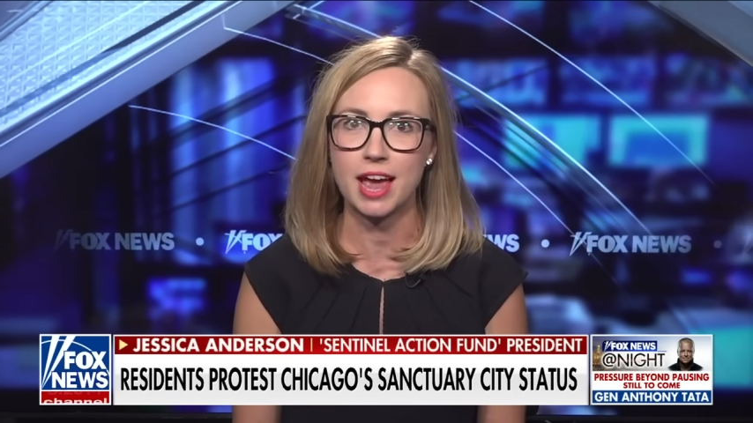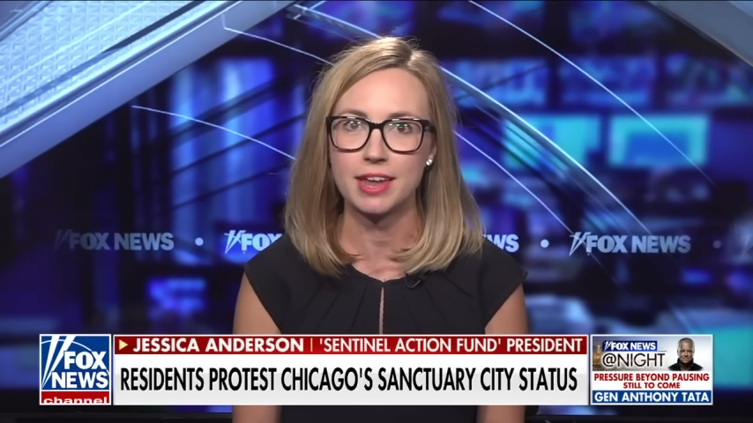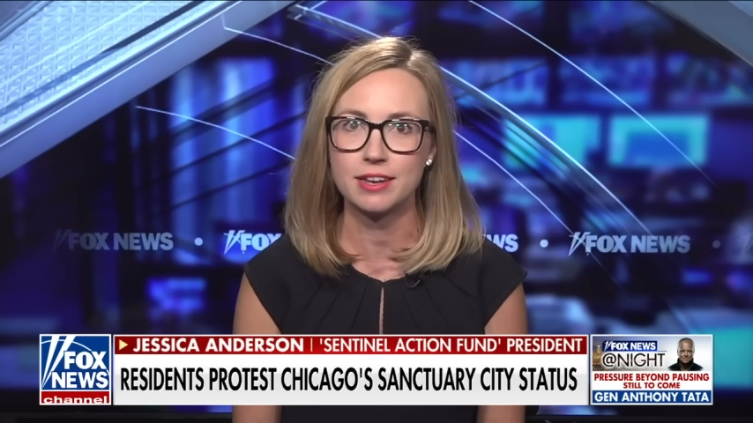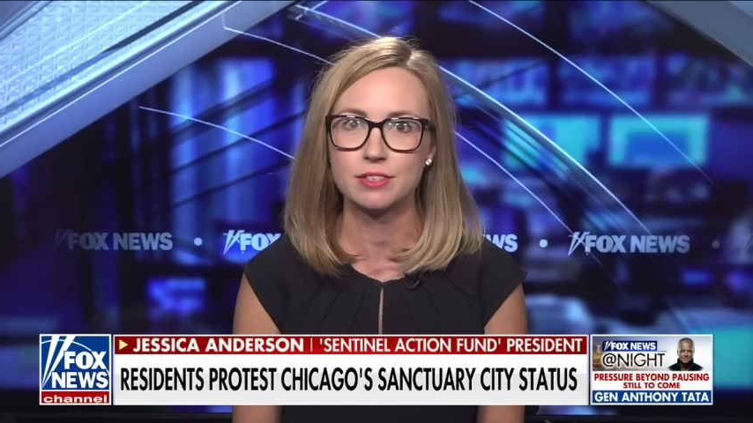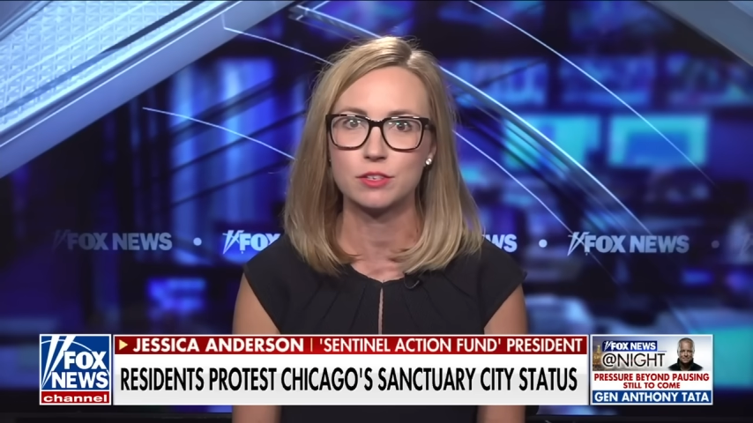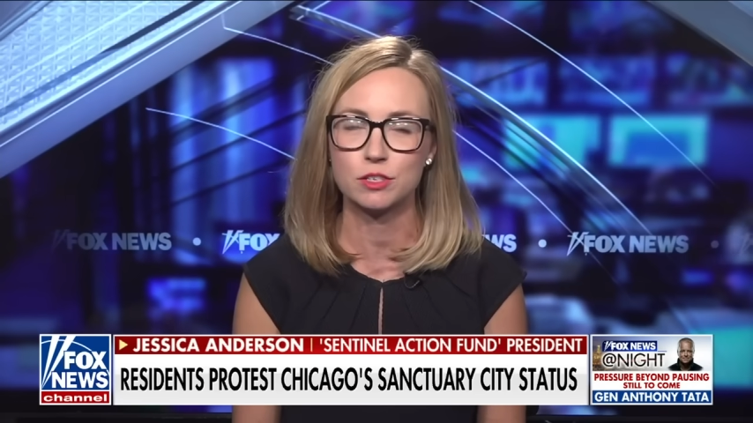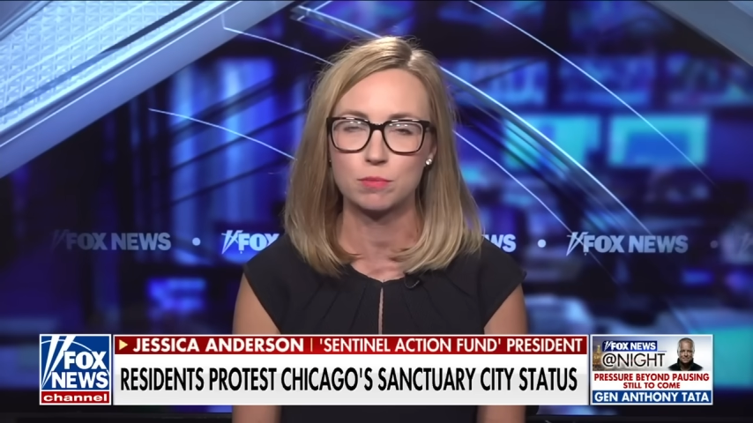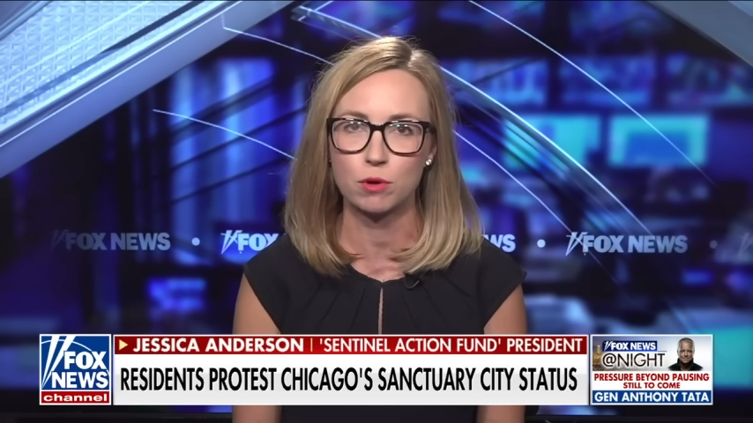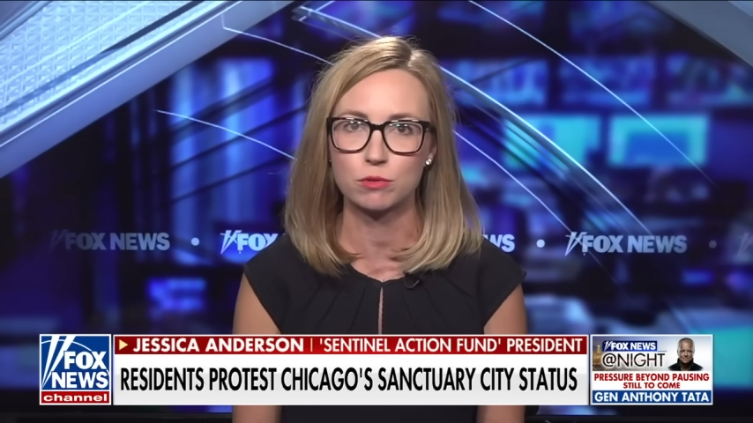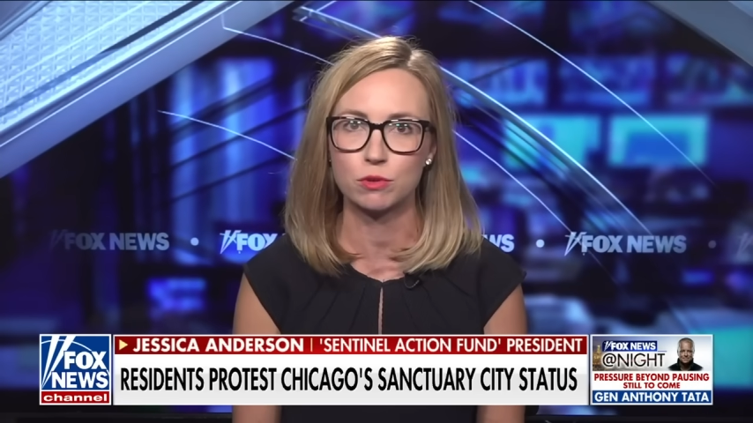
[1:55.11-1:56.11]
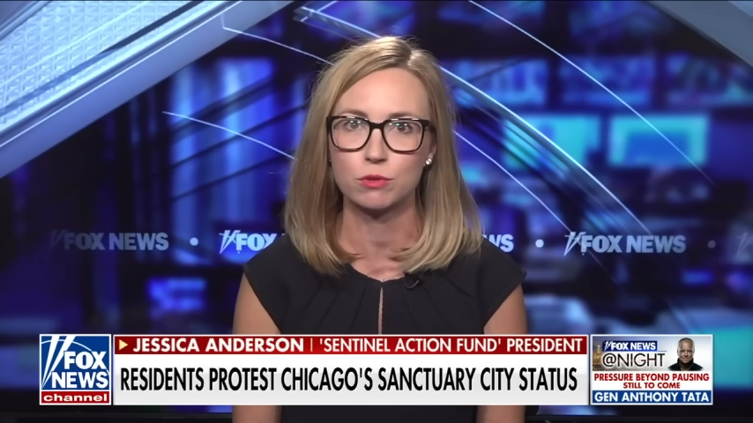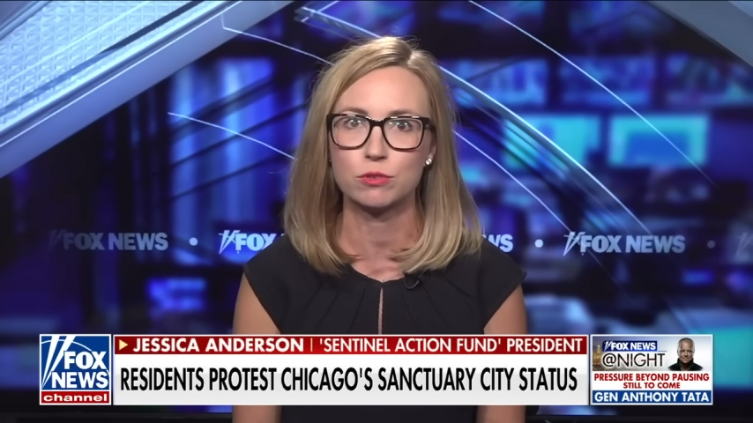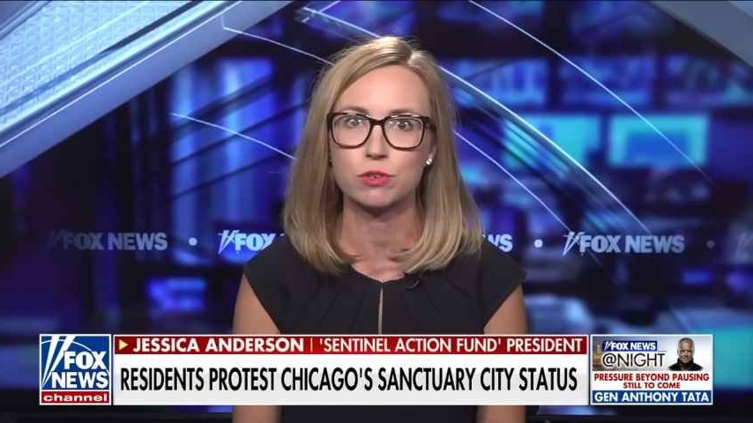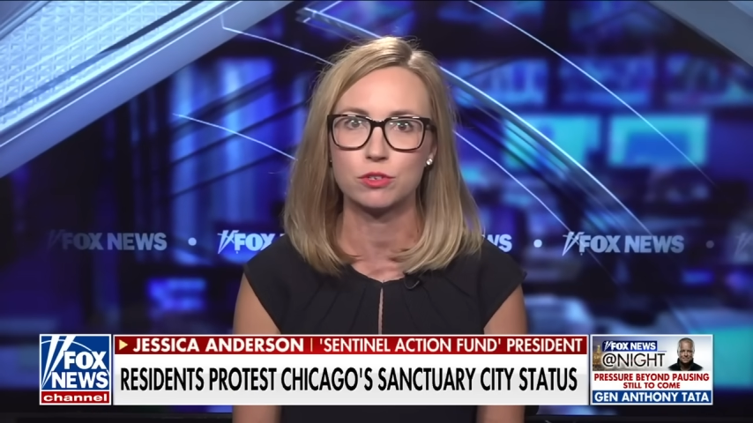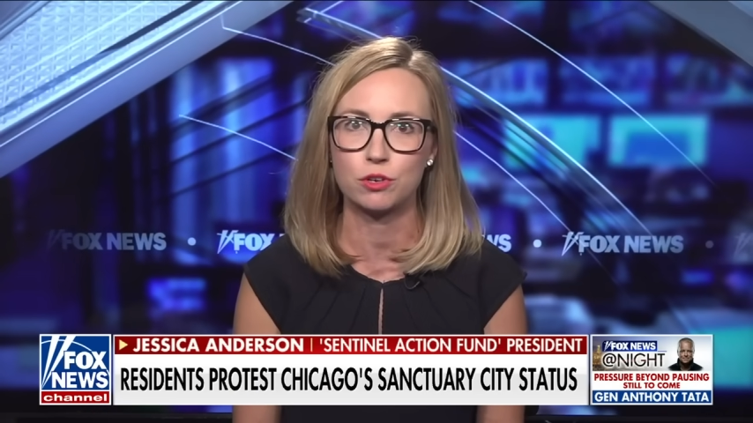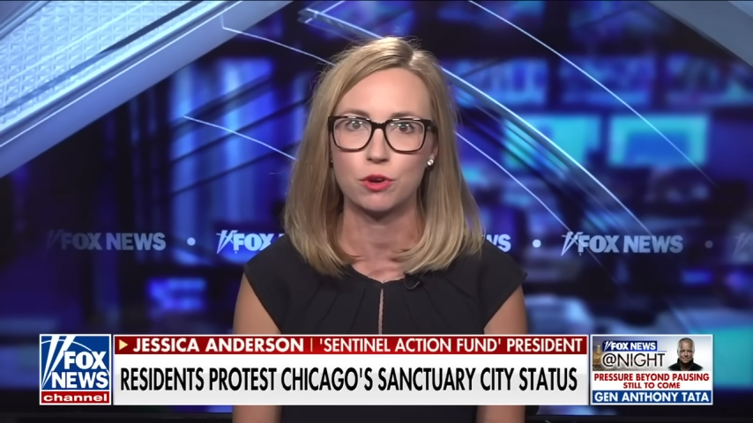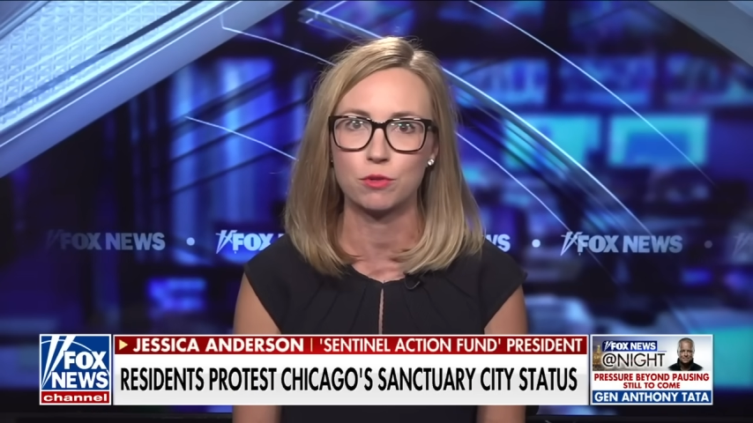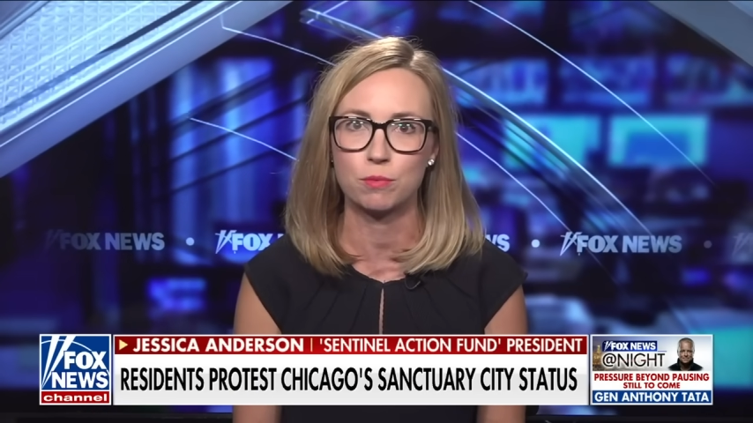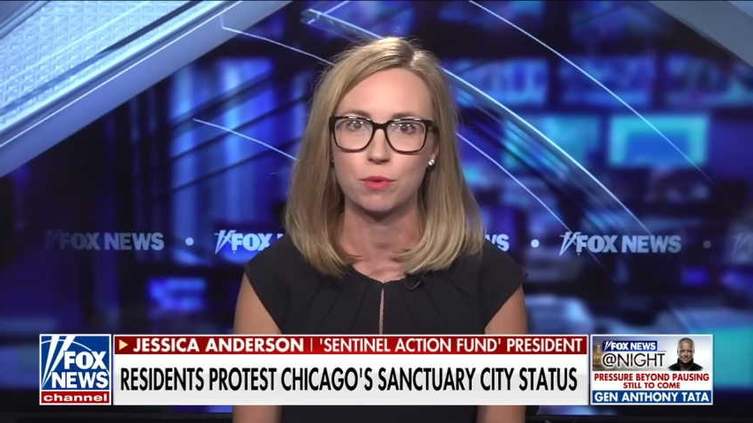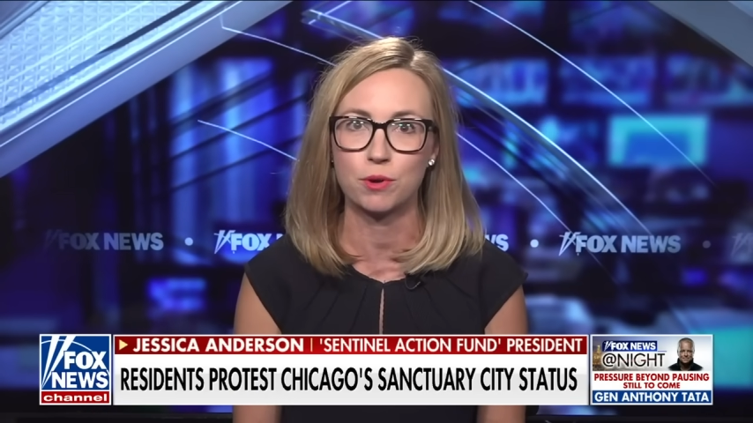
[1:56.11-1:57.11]
at his disposal to
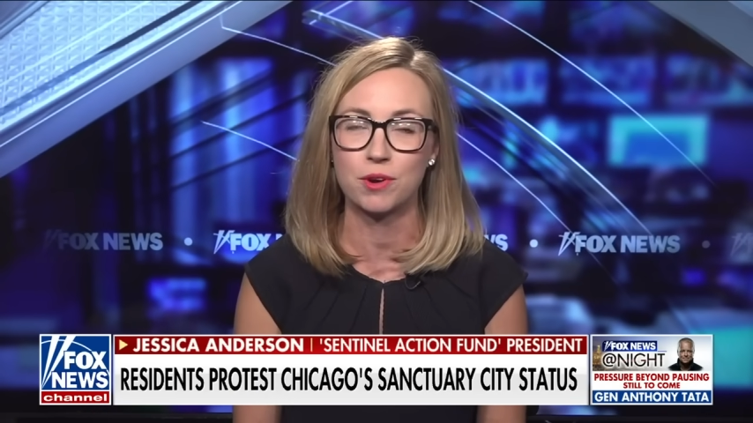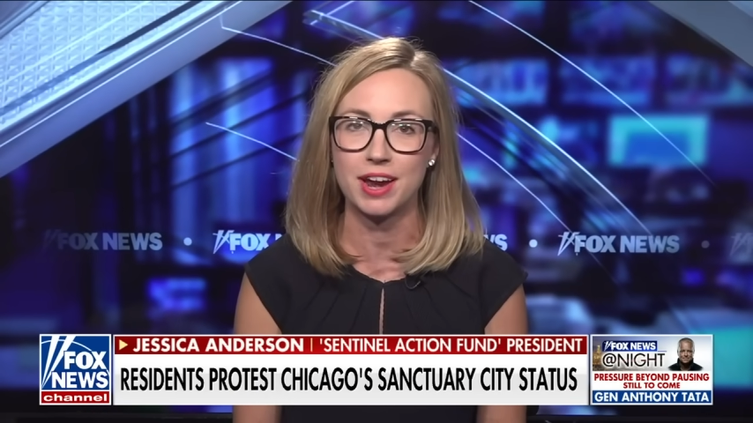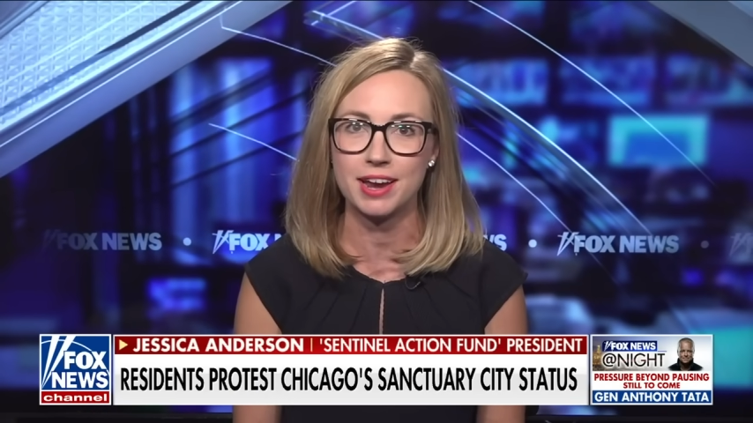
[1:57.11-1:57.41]
secure the border,